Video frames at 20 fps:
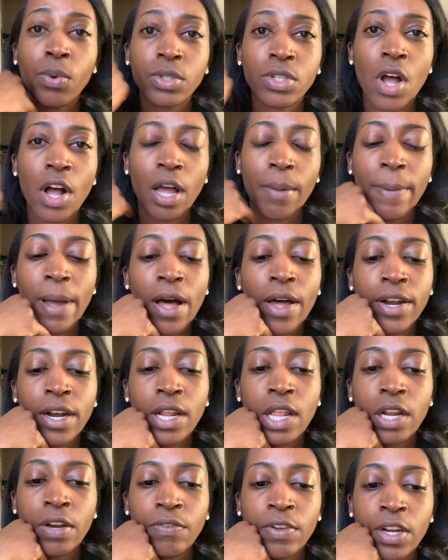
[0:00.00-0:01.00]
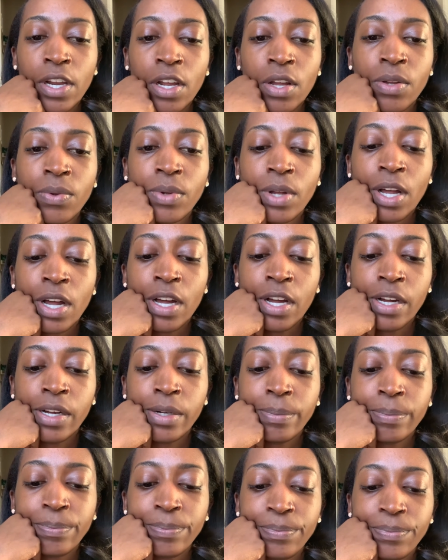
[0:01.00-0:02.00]
talk about in another video.
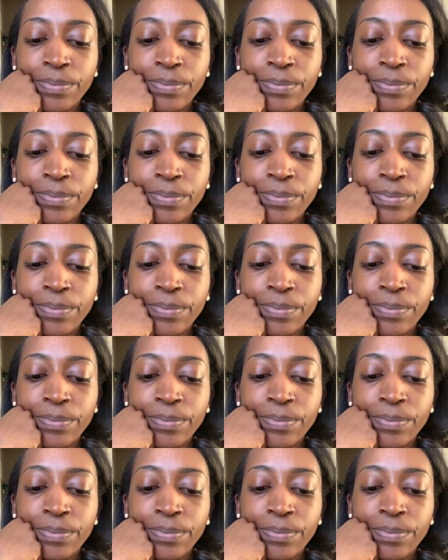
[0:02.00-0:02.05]
And